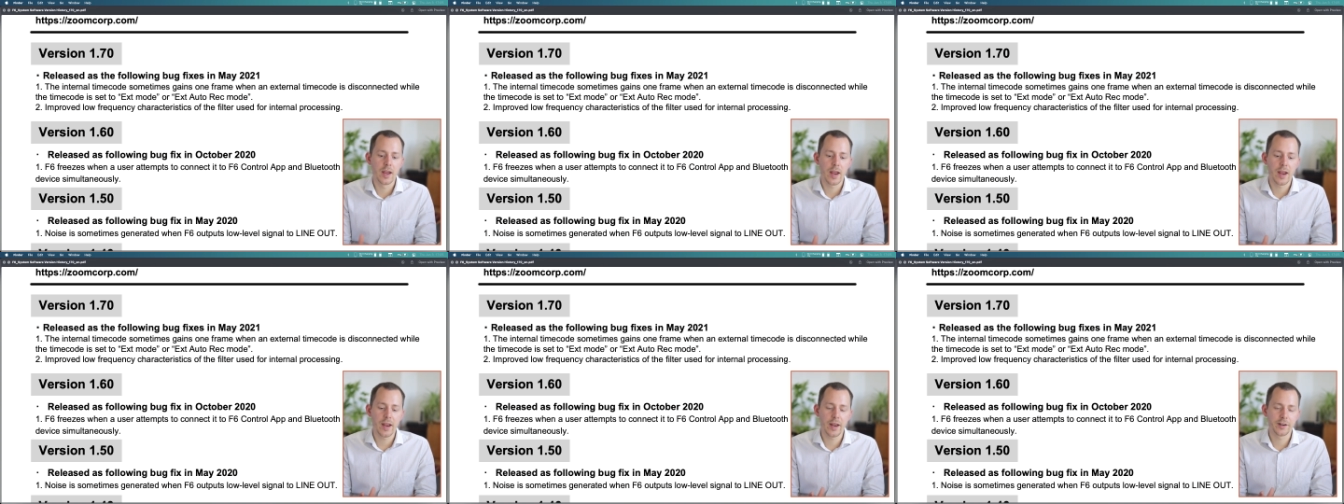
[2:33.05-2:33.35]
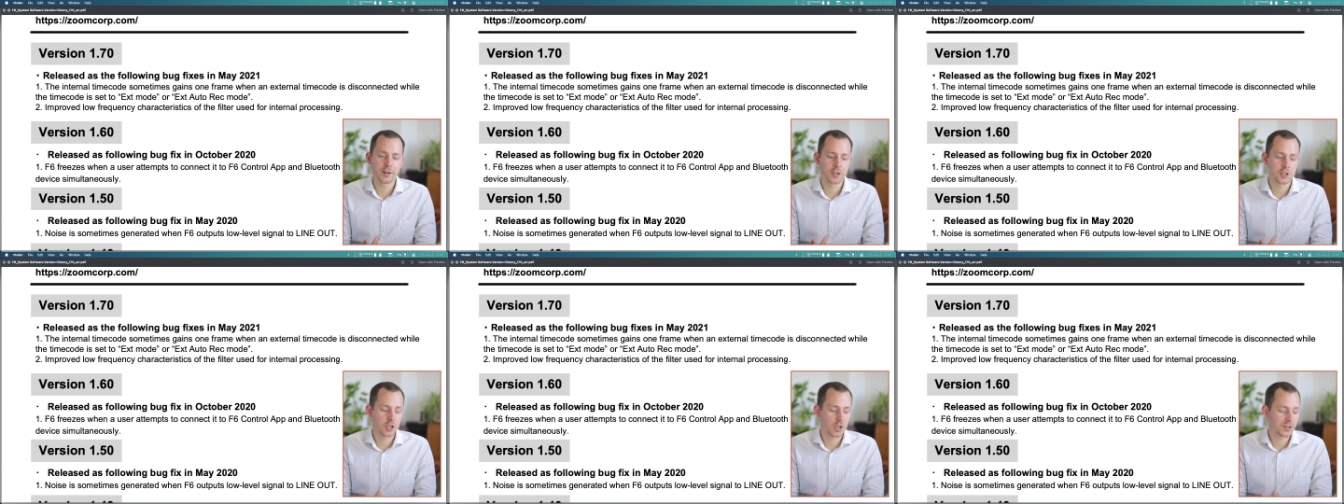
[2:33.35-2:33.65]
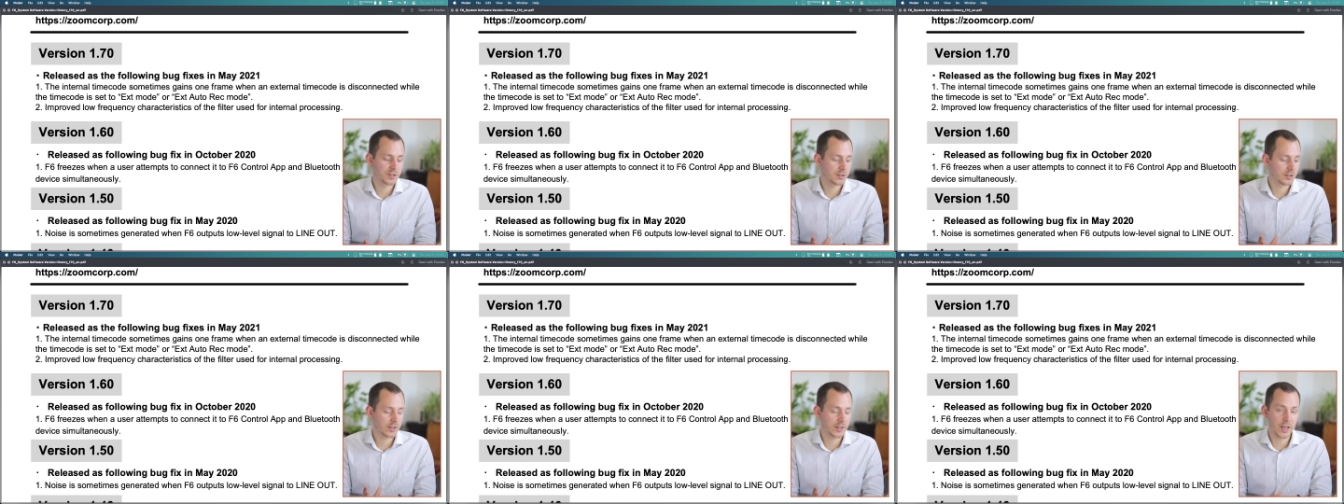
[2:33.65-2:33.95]
and
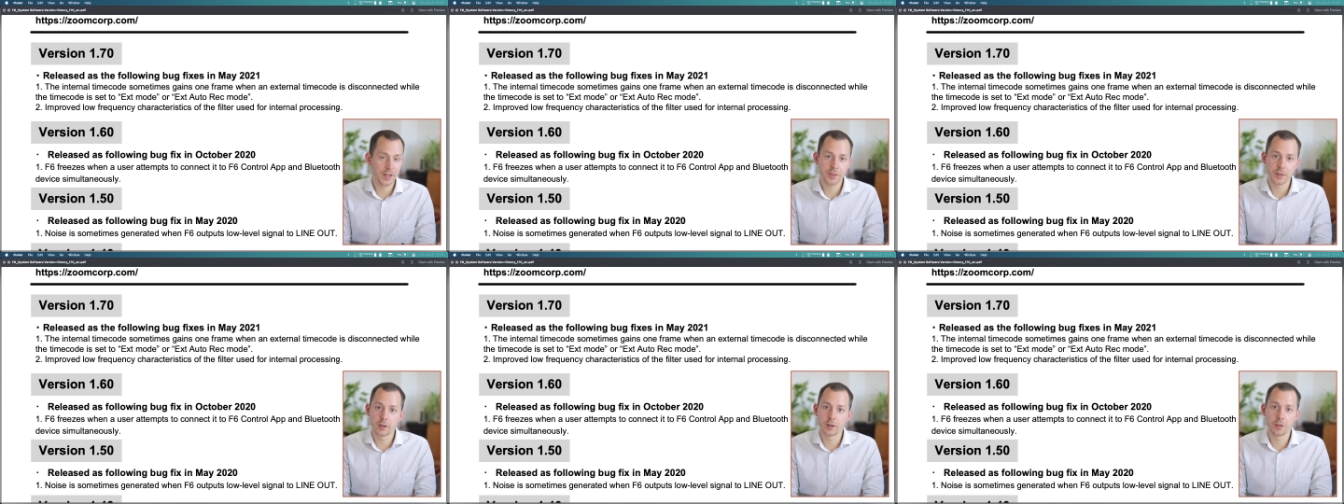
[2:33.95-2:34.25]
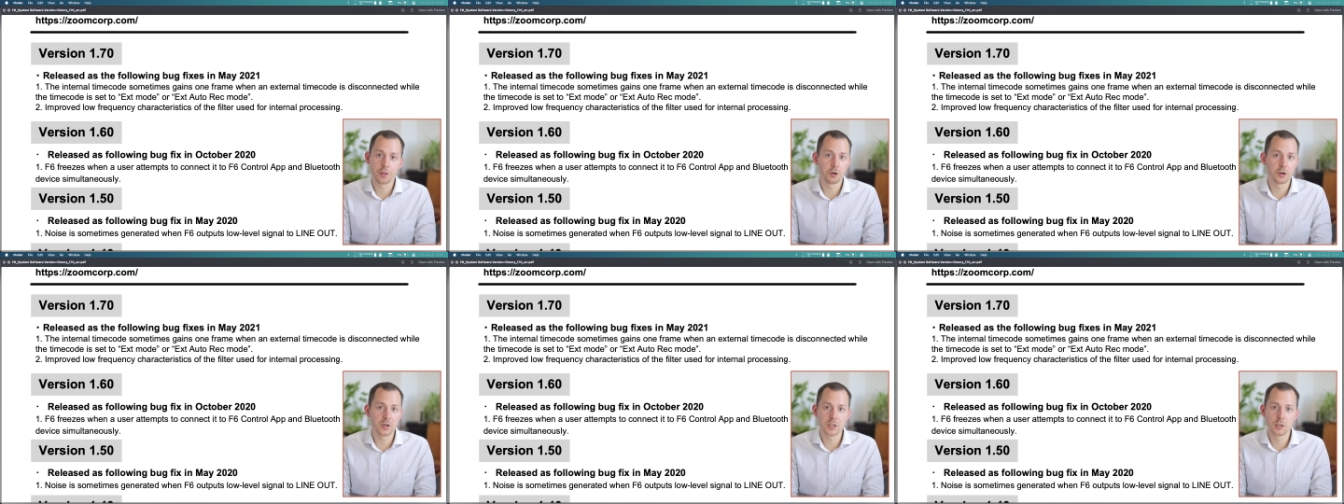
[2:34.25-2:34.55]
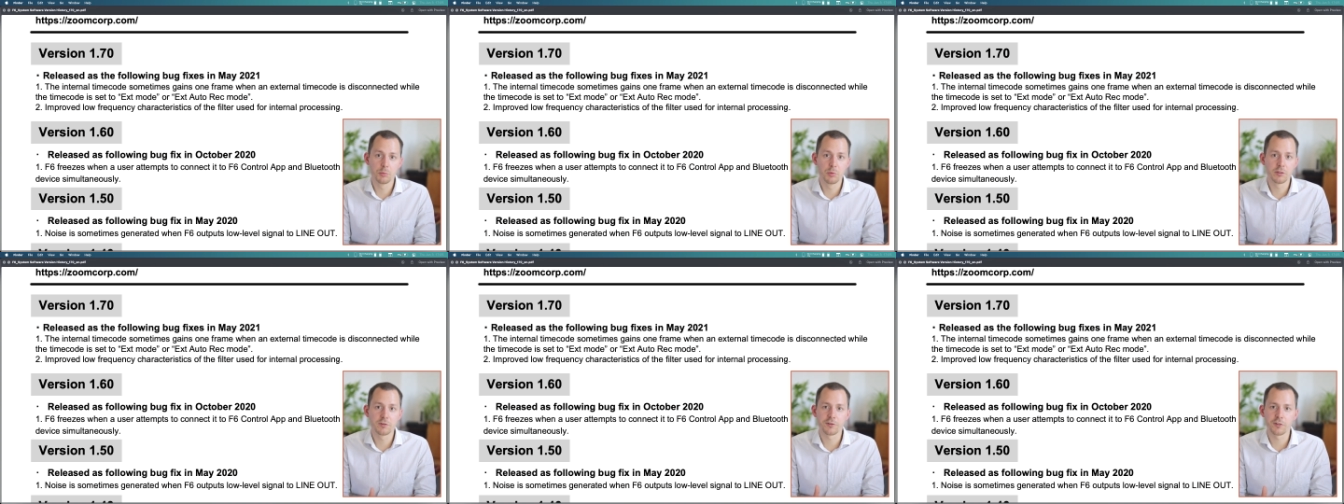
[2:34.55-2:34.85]
just get the
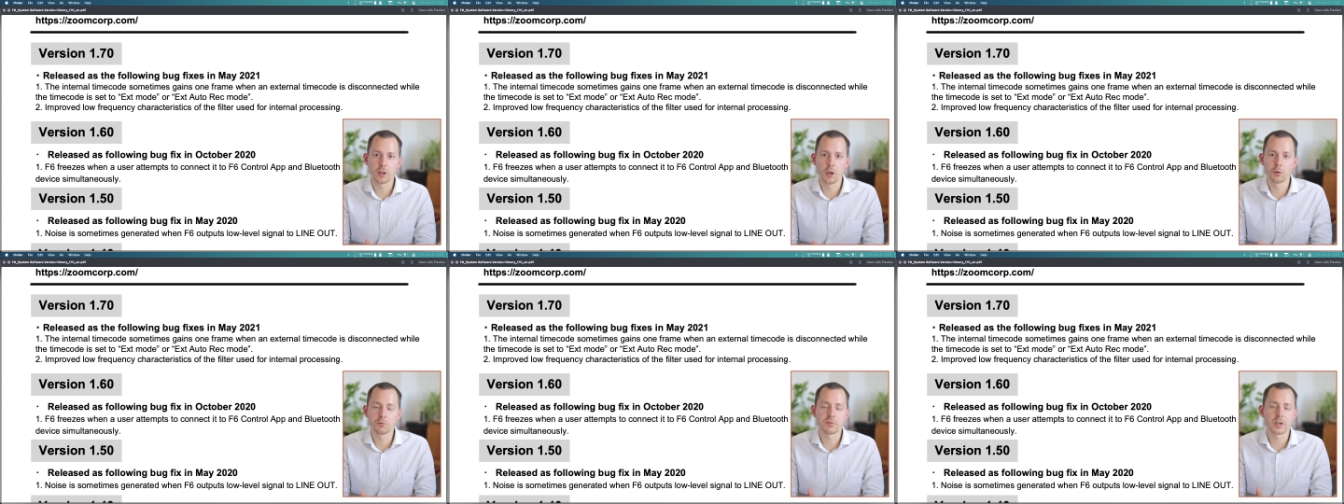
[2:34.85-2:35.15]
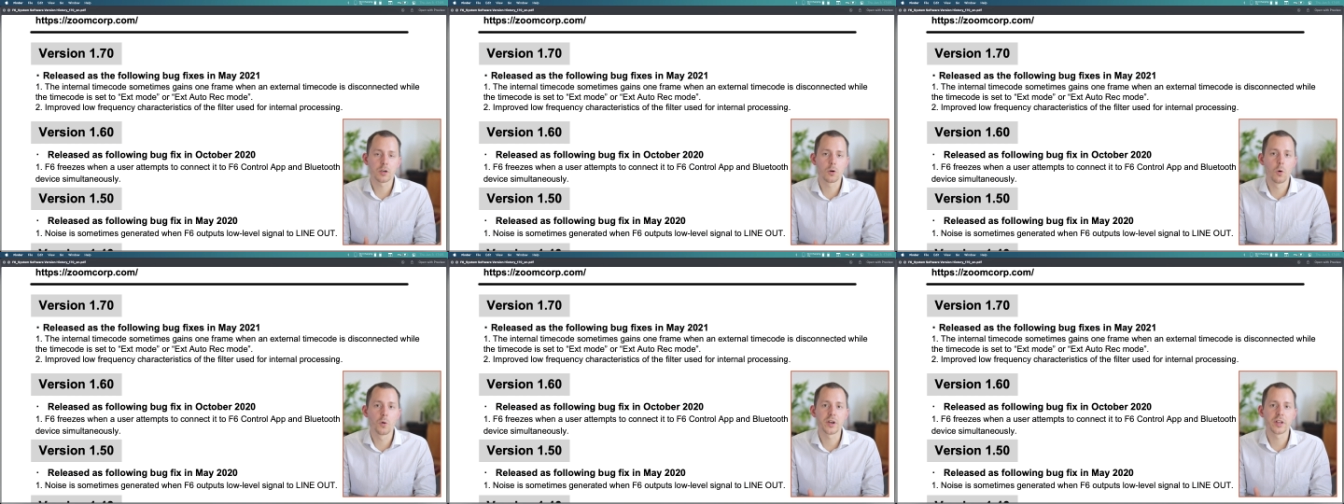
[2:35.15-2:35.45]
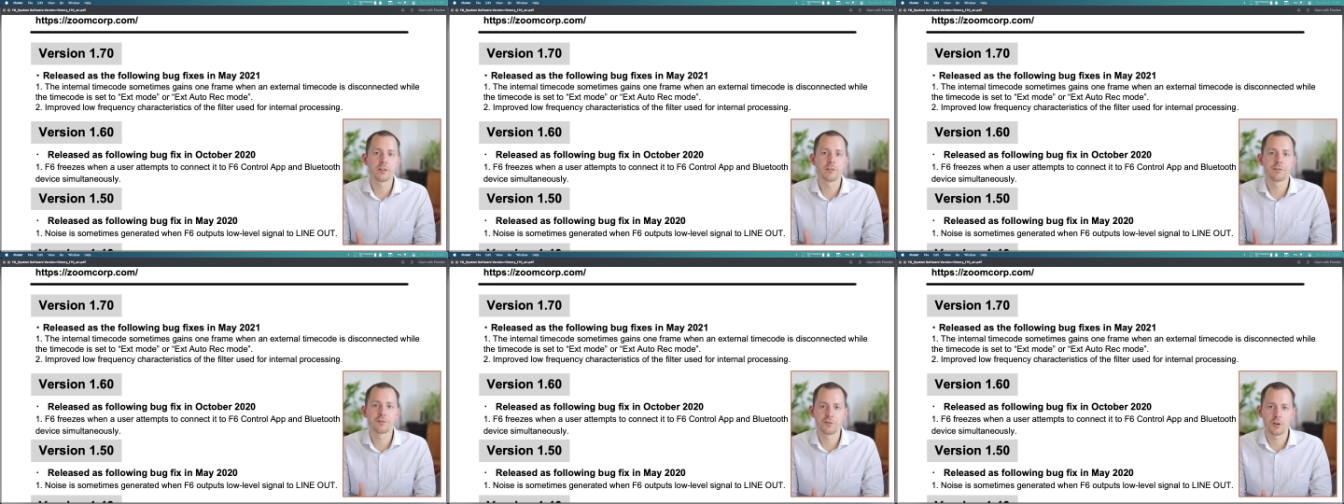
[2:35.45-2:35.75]
32-bit float
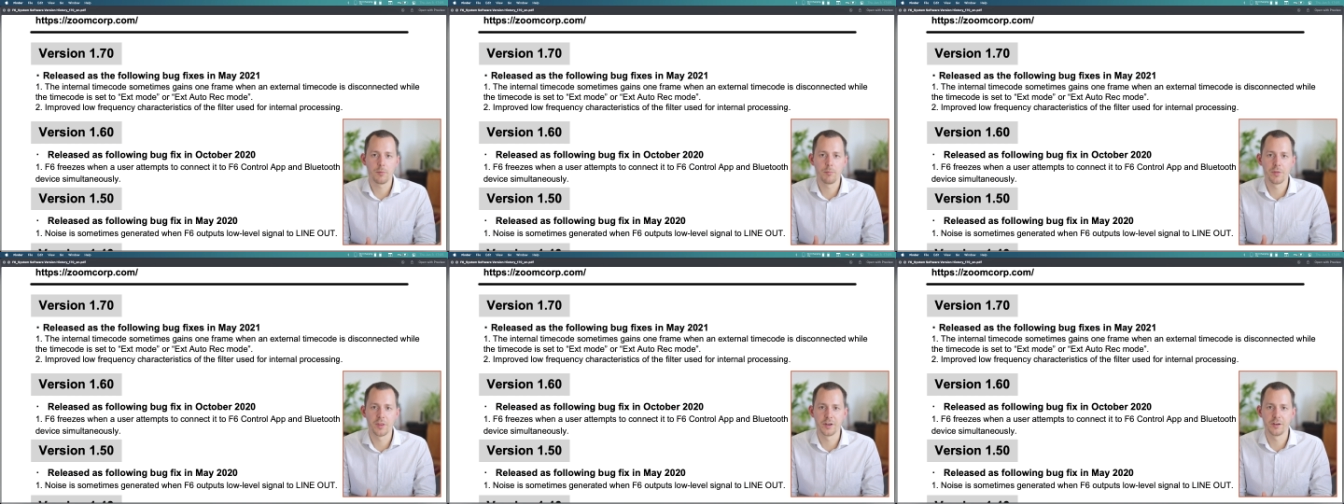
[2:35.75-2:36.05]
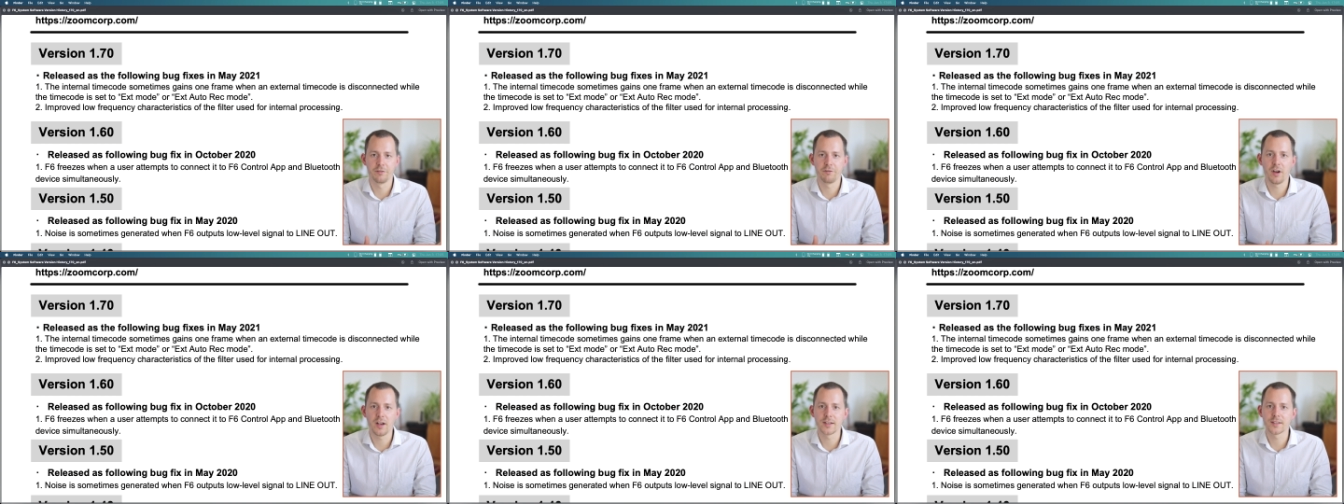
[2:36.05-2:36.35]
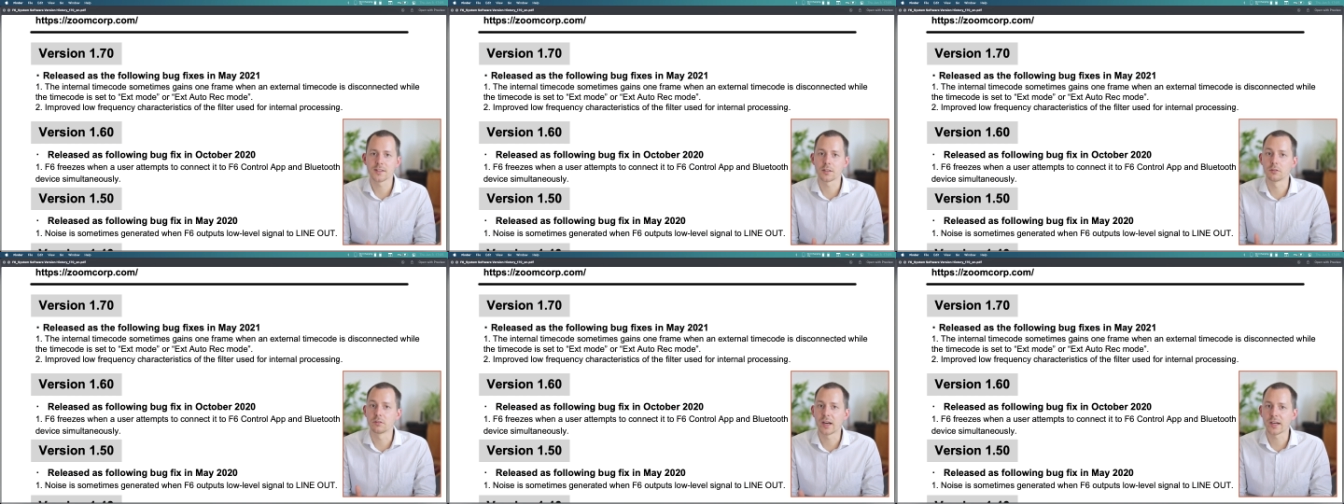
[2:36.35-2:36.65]
recording from the
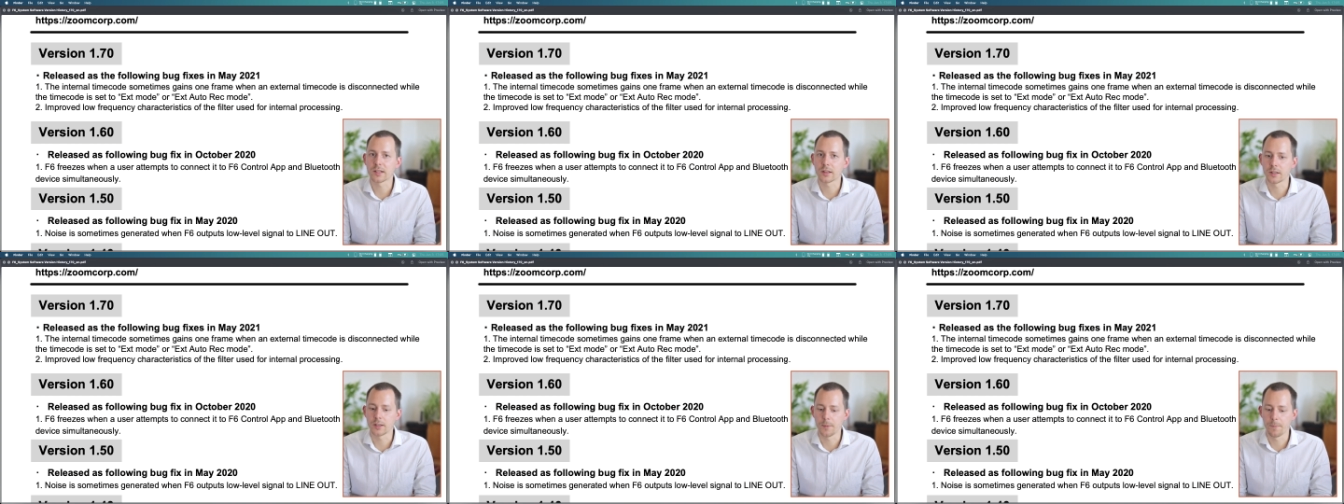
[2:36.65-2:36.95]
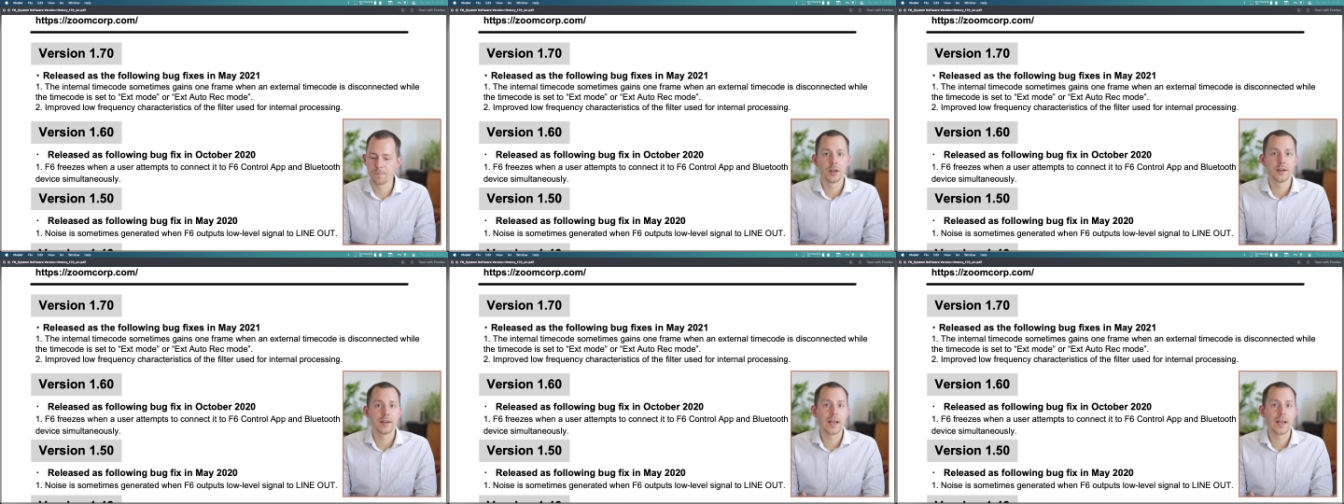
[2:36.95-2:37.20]
device directly.